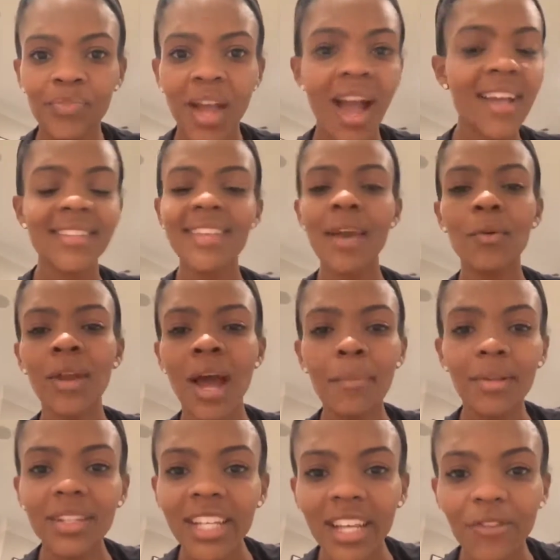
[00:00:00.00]
I say what I
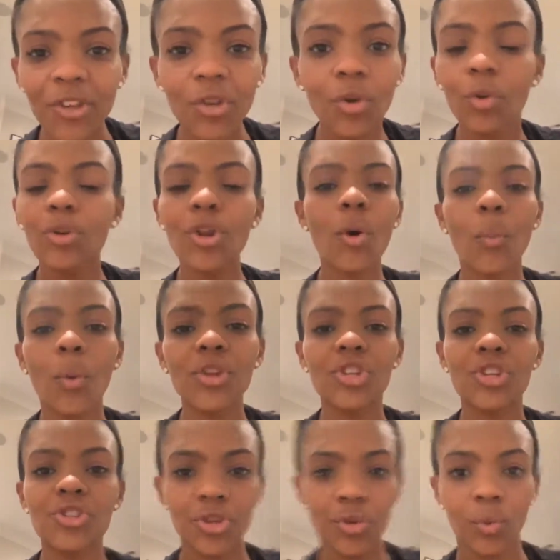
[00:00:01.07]
believe. You don't know what to
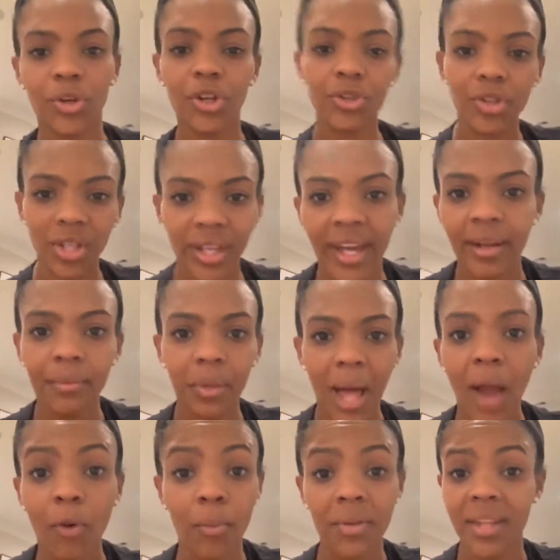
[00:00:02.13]
do when you're looking at a
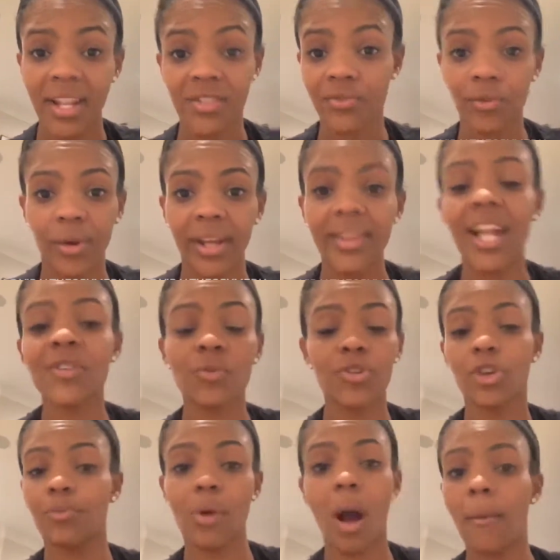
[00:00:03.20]
black woman that's free. That's what
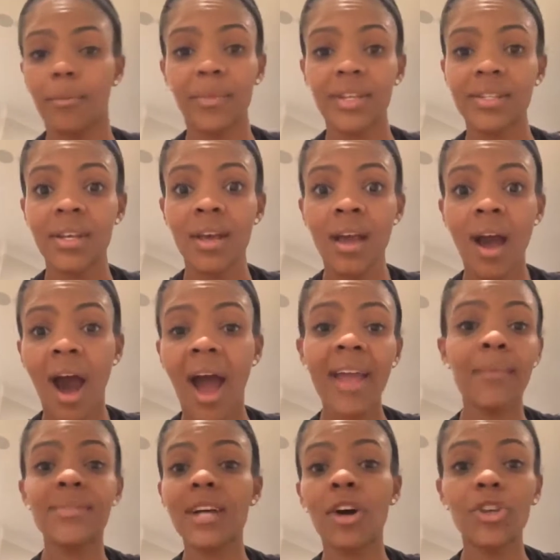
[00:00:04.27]
your problem is. I
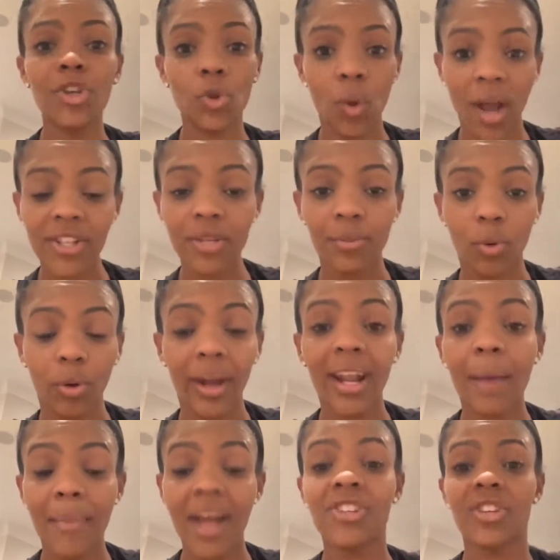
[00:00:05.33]
am telling you who I support, and
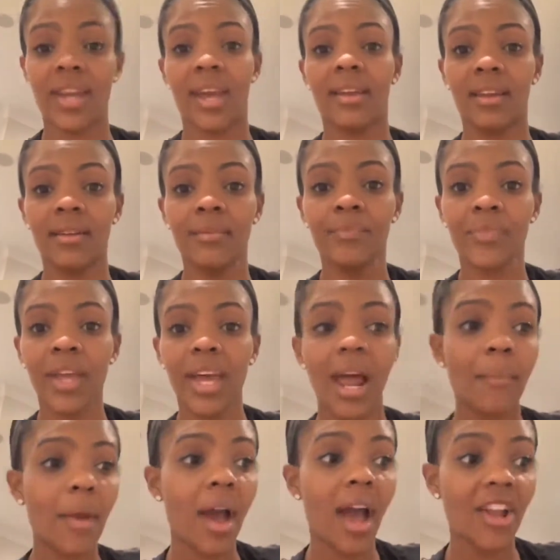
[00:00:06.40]
I'm educated.
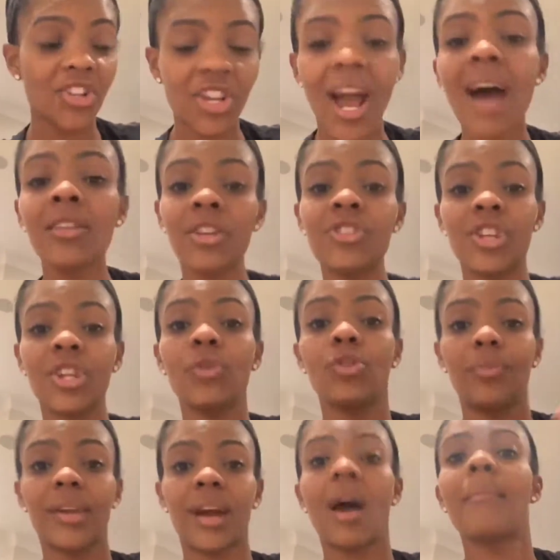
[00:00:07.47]
And I'm challenging you to
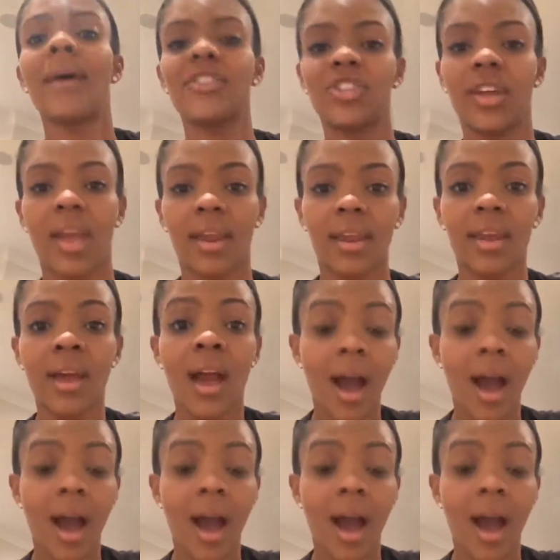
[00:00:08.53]
become educated.